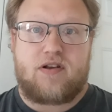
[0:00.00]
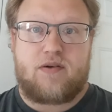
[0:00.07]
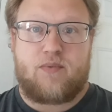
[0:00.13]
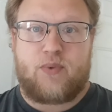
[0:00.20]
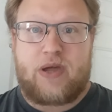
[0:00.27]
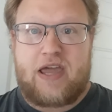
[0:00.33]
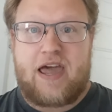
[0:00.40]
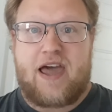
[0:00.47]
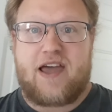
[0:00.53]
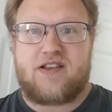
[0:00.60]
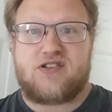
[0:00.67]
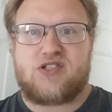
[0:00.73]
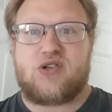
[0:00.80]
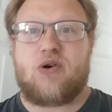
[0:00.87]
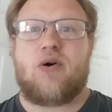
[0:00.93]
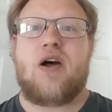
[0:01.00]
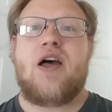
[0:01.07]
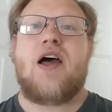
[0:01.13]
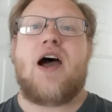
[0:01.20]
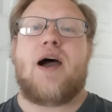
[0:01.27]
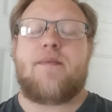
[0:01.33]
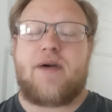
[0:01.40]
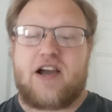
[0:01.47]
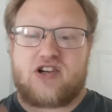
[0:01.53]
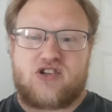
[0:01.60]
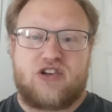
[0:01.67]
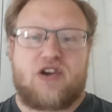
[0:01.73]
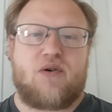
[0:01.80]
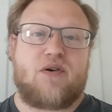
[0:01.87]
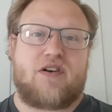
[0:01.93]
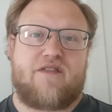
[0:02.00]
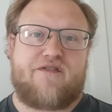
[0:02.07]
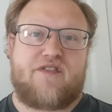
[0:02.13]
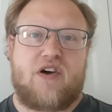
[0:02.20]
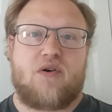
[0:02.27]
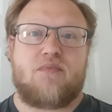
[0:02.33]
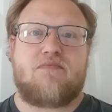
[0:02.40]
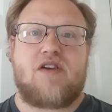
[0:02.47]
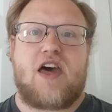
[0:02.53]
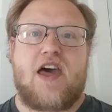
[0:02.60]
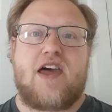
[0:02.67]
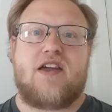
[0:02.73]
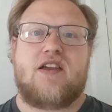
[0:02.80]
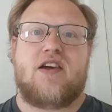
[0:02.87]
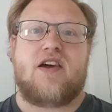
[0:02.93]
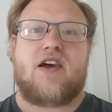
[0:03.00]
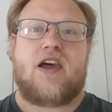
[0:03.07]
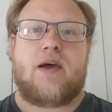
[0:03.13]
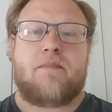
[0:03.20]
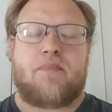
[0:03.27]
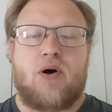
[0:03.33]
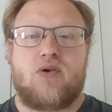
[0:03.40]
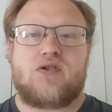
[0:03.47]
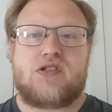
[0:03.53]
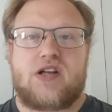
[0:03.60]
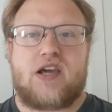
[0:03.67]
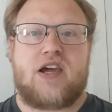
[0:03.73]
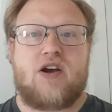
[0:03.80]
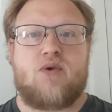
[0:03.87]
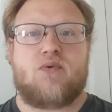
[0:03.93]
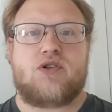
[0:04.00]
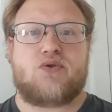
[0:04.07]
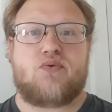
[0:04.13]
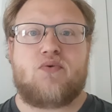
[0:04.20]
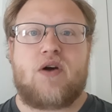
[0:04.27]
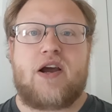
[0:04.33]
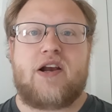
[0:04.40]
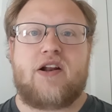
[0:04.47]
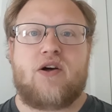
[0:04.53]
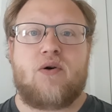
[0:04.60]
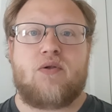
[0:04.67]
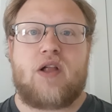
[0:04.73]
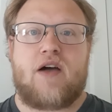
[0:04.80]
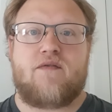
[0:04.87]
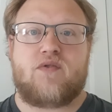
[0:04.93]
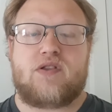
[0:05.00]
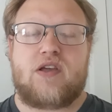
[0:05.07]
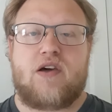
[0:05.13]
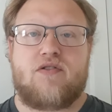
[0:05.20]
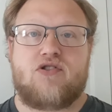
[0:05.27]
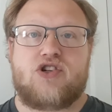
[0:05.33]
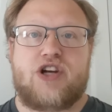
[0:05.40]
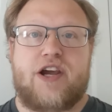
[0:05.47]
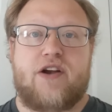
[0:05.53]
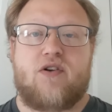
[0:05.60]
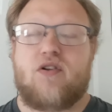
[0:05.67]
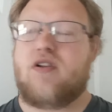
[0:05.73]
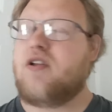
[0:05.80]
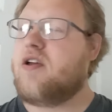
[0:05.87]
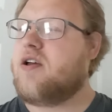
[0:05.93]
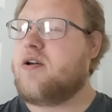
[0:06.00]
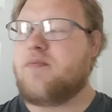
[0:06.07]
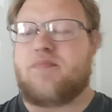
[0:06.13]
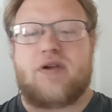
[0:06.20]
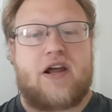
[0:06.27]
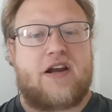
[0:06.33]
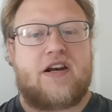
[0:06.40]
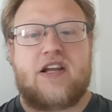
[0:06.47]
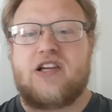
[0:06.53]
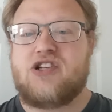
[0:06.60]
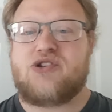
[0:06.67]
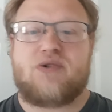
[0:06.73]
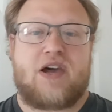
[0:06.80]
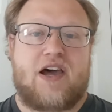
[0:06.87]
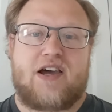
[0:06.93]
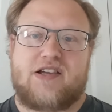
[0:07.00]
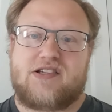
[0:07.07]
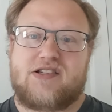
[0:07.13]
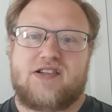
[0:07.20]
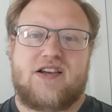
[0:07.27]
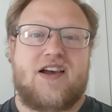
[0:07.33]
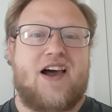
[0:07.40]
we had. So I'm actually going to film that and post it here once we're ready to go live with the other channel. But I need you guys.